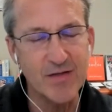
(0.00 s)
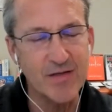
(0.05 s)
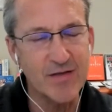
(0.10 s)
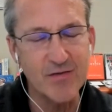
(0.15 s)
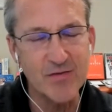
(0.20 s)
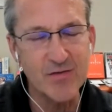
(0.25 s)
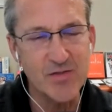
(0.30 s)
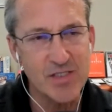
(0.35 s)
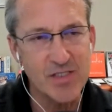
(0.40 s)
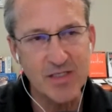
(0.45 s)

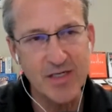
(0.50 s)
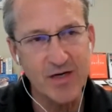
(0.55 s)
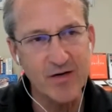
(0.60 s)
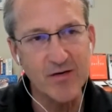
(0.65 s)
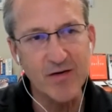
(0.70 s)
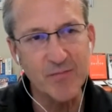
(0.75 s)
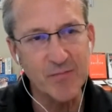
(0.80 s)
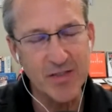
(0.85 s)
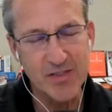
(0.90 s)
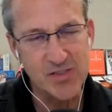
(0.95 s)
You said
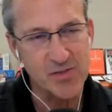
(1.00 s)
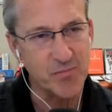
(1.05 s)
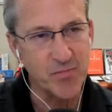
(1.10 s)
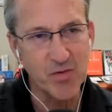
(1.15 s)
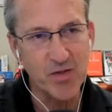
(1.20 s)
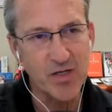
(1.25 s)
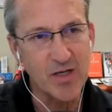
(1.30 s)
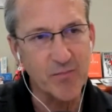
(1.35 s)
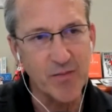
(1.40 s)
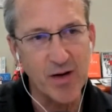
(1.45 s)
Gary, it's a
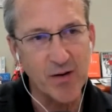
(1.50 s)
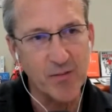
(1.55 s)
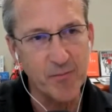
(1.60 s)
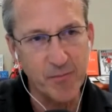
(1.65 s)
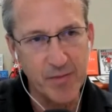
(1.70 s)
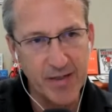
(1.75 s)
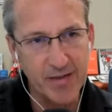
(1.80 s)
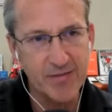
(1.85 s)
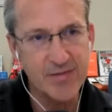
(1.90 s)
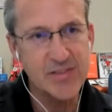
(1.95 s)
book about
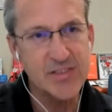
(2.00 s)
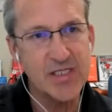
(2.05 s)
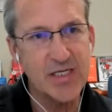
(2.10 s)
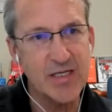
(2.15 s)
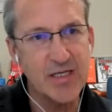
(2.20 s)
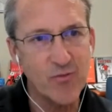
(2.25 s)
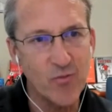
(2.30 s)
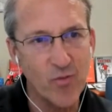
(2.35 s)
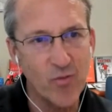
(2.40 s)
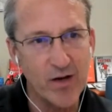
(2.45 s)

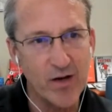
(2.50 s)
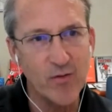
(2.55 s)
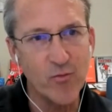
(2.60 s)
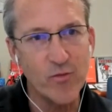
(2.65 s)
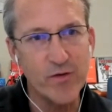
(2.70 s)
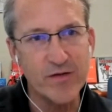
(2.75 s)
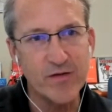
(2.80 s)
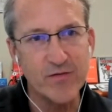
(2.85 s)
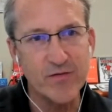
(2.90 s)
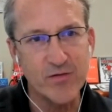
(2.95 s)
parenting well
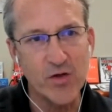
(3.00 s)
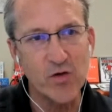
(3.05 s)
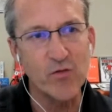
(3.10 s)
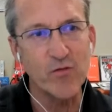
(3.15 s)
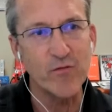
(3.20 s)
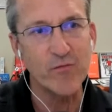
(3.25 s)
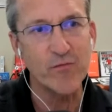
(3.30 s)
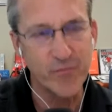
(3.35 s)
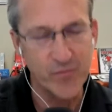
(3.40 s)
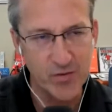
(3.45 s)
when you
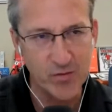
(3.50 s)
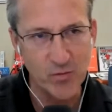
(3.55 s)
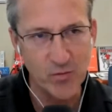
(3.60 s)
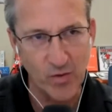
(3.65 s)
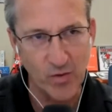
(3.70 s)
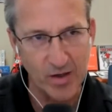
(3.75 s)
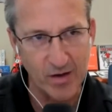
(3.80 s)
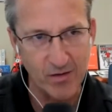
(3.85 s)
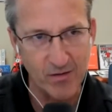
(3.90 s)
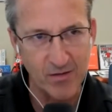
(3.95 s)
don't feel
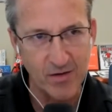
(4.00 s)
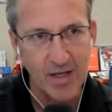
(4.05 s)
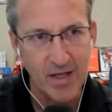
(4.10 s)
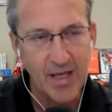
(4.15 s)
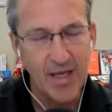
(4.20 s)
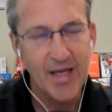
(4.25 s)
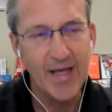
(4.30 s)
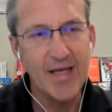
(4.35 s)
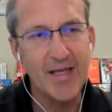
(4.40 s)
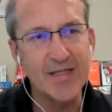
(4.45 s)
well,
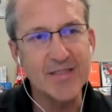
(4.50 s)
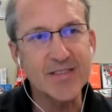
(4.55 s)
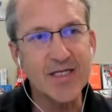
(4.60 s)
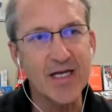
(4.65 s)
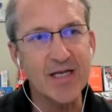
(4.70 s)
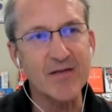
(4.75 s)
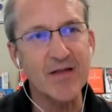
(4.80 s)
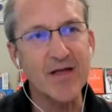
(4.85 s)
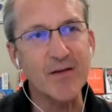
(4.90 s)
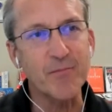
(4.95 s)
and it's
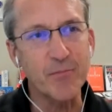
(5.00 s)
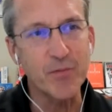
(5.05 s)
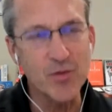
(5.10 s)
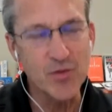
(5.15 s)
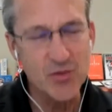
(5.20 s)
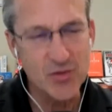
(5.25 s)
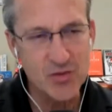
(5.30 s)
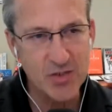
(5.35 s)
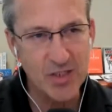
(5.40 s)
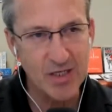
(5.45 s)
kind of like
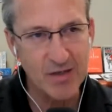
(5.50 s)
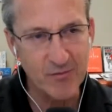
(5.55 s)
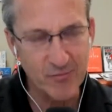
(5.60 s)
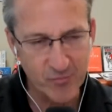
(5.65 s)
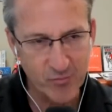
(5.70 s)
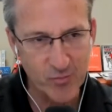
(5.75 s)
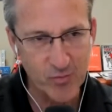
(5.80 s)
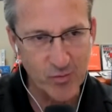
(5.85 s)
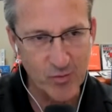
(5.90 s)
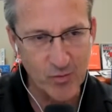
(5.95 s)
pushing
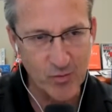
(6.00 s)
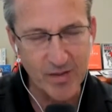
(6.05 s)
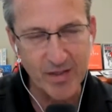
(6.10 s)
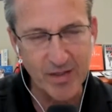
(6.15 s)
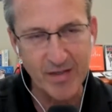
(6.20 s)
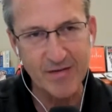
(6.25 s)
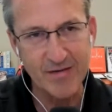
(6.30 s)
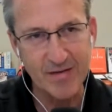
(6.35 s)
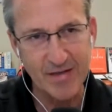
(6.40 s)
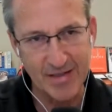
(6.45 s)
through. And
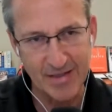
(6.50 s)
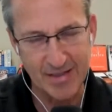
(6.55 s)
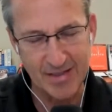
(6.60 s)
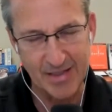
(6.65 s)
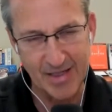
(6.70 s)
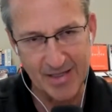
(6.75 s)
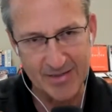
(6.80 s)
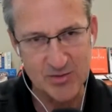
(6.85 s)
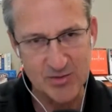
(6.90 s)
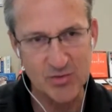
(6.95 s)
I,
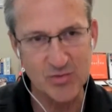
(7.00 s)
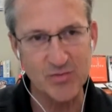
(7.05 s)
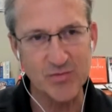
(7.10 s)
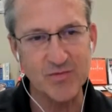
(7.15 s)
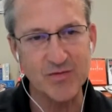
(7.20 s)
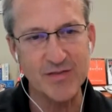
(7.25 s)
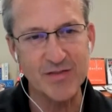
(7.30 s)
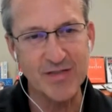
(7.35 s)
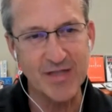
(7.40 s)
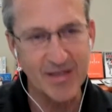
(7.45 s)
as
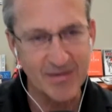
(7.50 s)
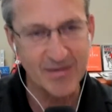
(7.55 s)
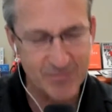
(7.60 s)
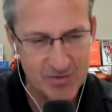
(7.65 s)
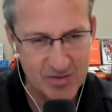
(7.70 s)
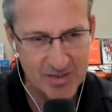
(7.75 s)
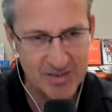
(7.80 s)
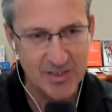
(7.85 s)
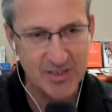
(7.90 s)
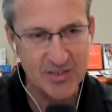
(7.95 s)
you're kind of
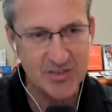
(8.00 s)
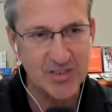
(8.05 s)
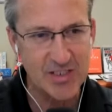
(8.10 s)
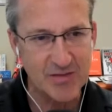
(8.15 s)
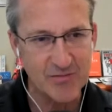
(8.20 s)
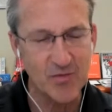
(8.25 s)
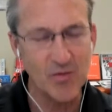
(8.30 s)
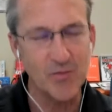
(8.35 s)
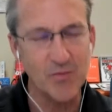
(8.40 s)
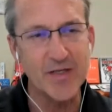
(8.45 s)

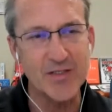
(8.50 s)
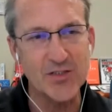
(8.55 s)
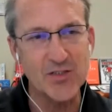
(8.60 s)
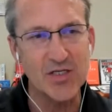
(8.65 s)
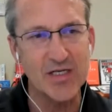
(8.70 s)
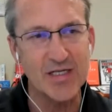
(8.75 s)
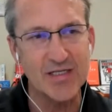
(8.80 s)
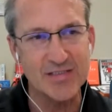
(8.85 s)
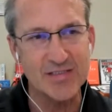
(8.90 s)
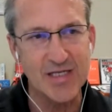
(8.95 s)
suggesting or
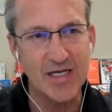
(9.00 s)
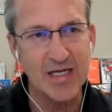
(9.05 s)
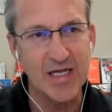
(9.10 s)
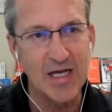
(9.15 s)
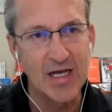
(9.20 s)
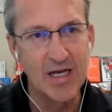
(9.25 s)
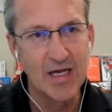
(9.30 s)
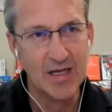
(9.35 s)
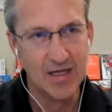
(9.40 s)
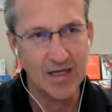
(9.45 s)
mentioning, is like,
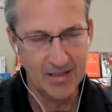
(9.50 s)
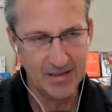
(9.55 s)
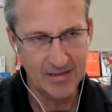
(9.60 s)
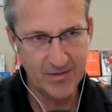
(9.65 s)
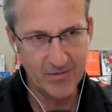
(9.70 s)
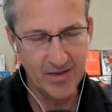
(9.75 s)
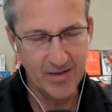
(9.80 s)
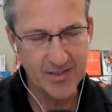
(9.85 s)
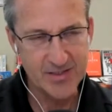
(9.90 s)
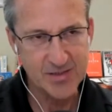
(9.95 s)

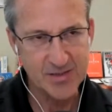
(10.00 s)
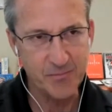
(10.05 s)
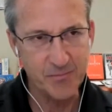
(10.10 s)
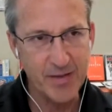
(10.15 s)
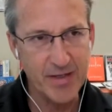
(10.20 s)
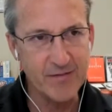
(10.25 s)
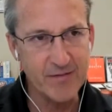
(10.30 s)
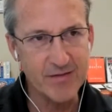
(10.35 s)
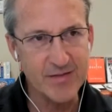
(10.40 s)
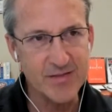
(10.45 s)
you know, as a
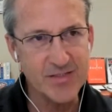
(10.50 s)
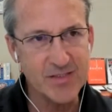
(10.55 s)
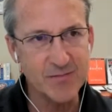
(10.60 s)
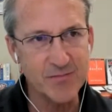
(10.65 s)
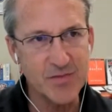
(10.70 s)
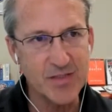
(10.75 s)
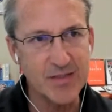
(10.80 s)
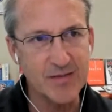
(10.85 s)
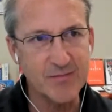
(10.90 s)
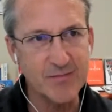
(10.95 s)
parent,
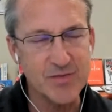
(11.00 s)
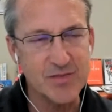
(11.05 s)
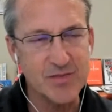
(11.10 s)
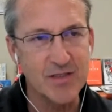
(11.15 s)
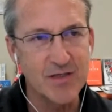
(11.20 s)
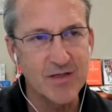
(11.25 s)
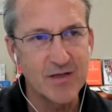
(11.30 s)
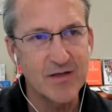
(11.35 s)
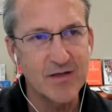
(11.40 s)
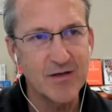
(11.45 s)

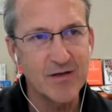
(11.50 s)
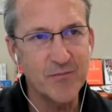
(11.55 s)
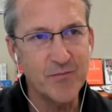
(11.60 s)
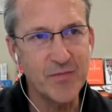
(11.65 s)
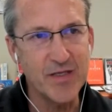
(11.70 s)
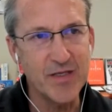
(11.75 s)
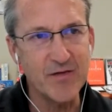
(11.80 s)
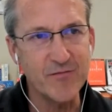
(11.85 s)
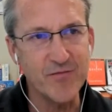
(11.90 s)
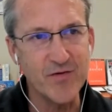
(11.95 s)
sometimes
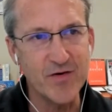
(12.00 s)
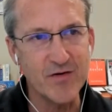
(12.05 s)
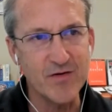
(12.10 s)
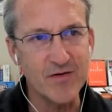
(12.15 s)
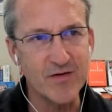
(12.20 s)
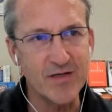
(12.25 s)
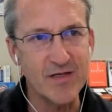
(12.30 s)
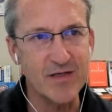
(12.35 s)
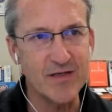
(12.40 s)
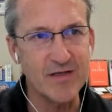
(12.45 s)
being
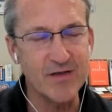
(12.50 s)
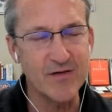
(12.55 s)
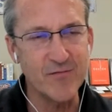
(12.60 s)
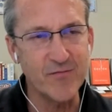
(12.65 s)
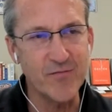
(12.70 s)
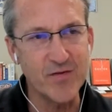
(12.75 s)
funk, you know,